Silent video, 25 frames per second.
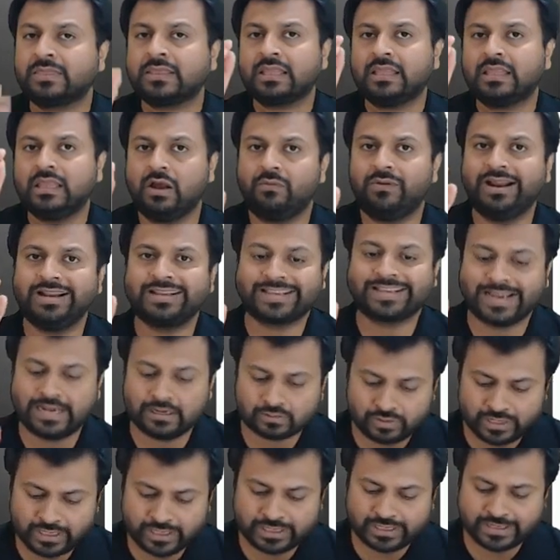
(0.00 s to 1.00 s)
Now, while
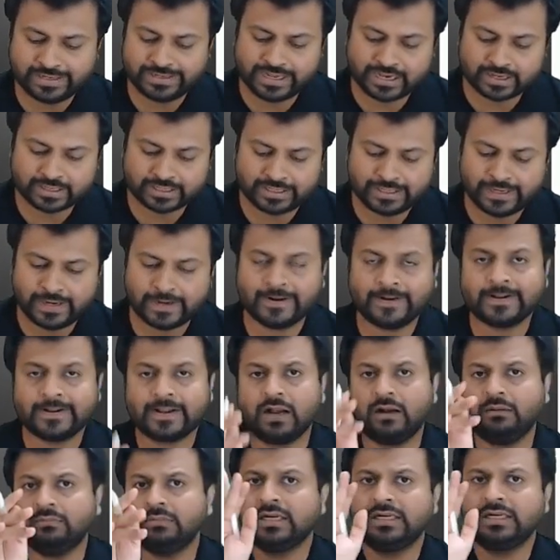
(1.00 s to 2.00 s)
calculated the accredited
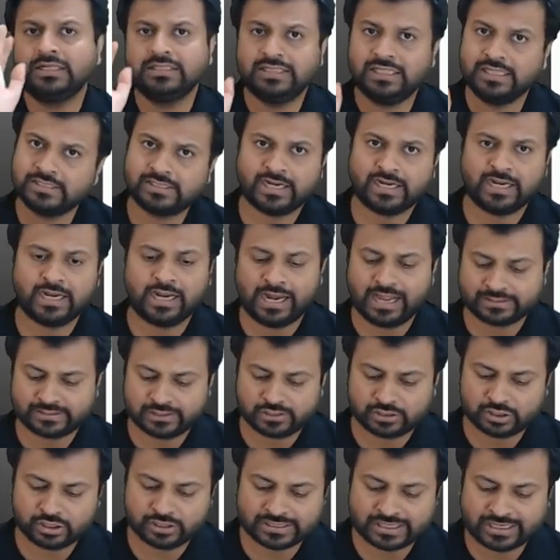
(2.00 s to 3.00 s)
income, these 3
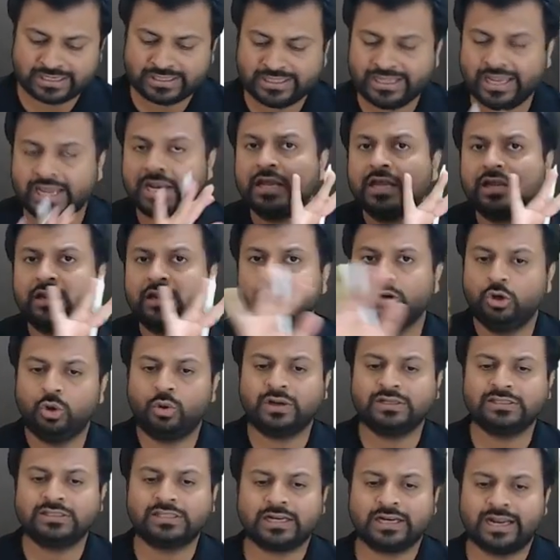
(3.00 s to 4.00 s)
relaxations are there.
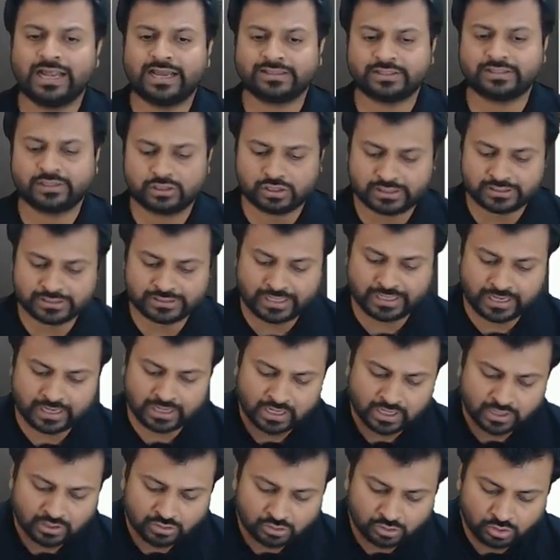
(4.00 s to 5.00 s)
No other relaxation is
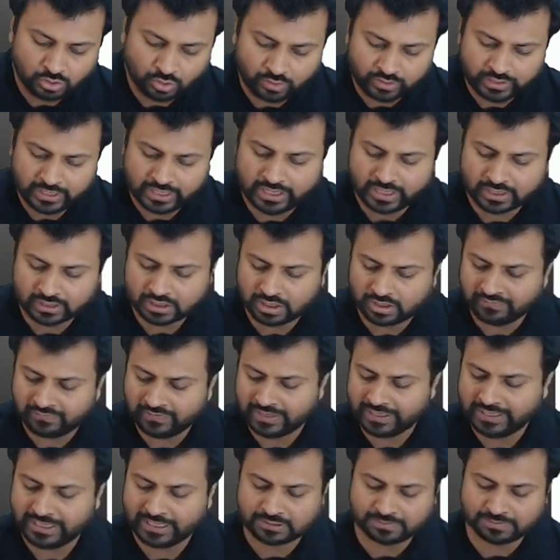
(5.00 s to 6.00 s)
there. No deduction of
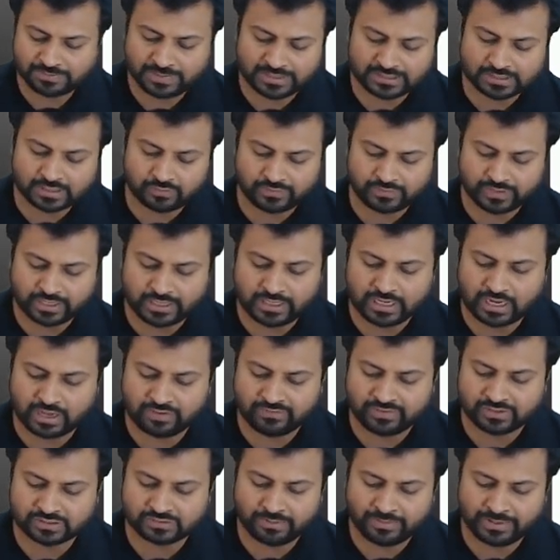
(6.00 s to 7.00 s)
any expense of any
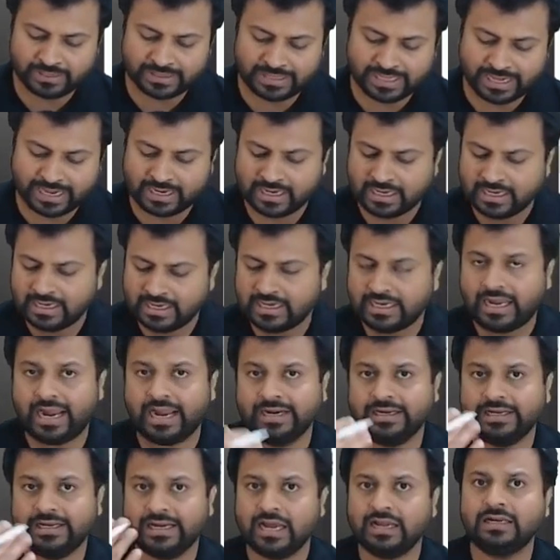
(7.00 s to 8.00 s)
allowance will be there.
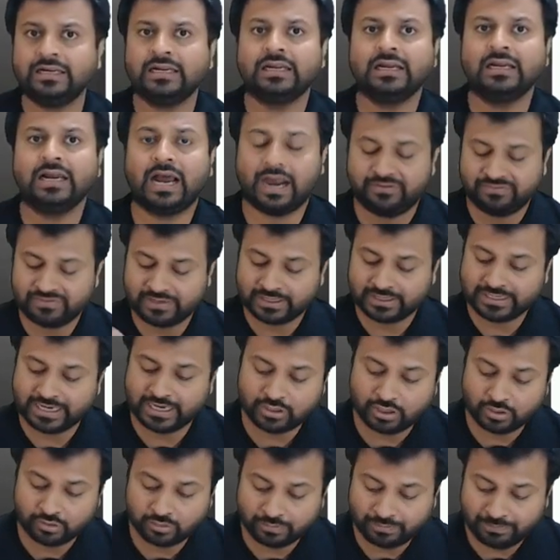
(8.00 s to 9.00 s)
And none. After
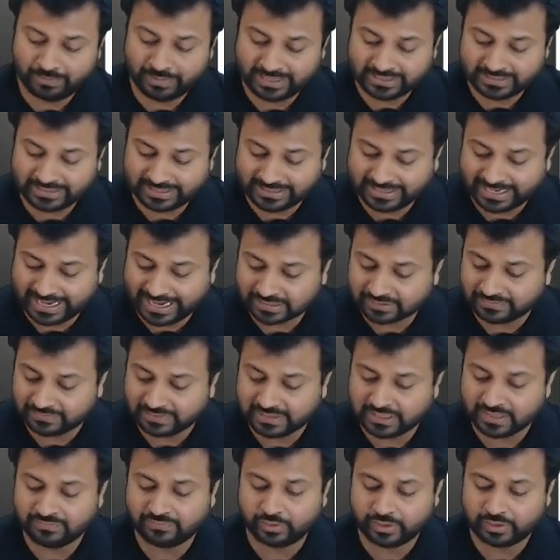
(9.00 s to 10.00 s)
that, you have to pay the tax
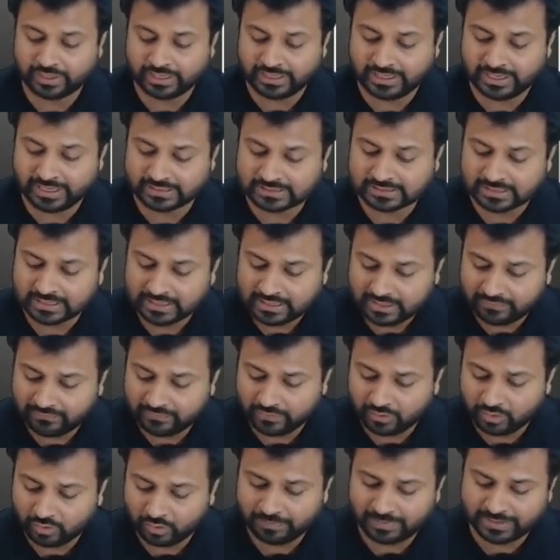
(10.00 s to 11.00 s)
within 14 days. If
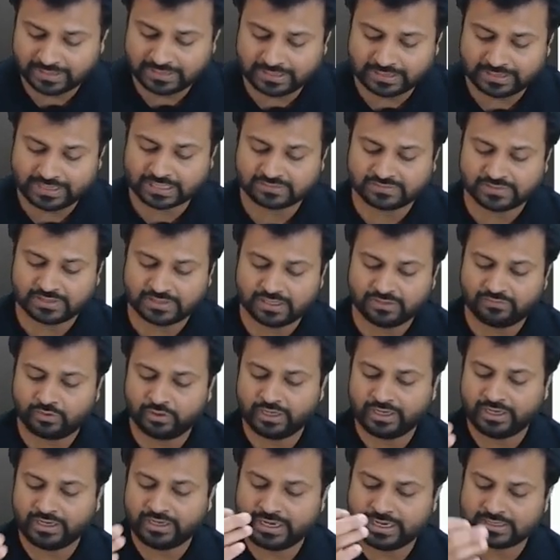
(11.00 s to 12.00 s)
you don't pay the tax within
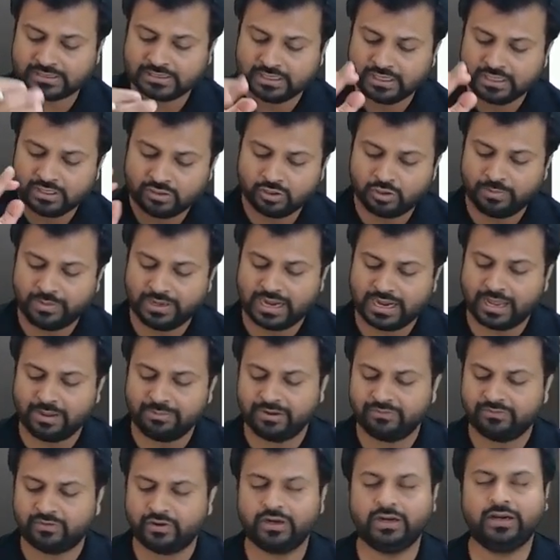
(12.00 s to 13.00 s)
14 days, you'll be
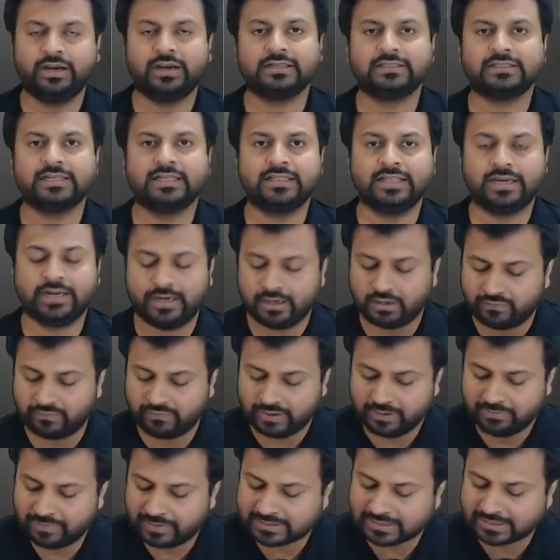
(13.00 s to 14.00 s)
liable for interest at the rate of
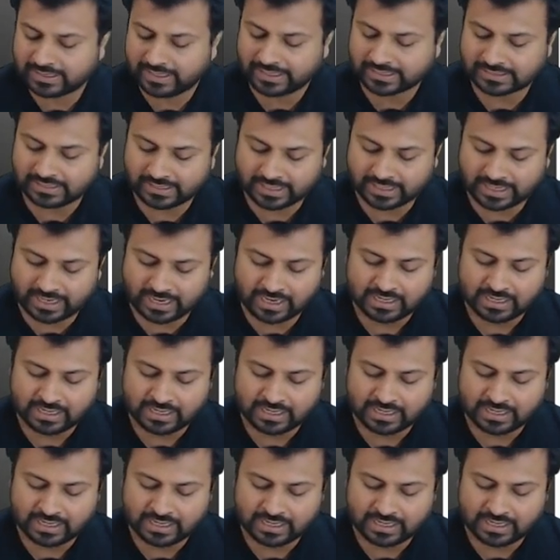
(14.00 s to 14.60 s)
1%, etc.